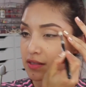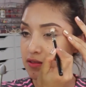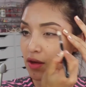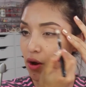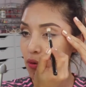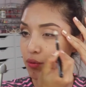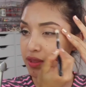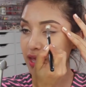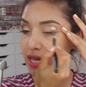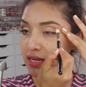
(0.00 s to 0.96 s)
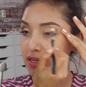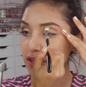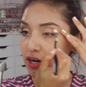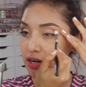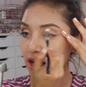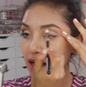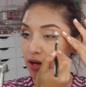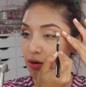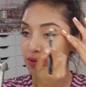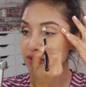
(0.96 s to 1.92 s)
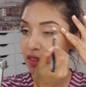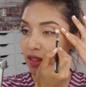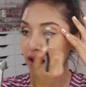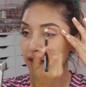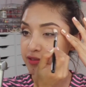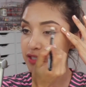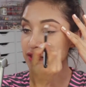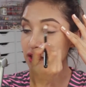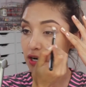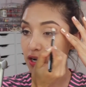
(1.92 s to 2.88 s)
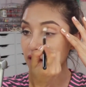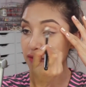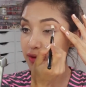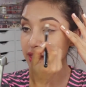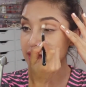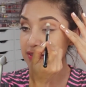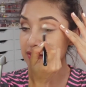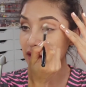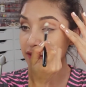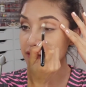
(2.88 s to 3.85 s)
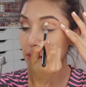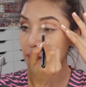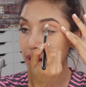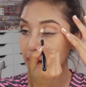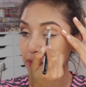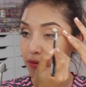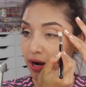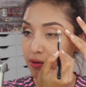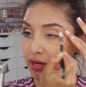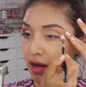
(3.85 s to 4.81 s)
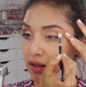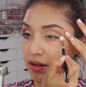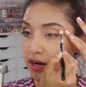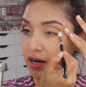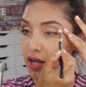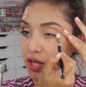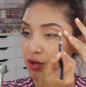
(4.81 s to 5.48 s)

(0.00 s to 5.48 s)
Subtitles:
So with any look, I always love to start off with a soft matte brown color.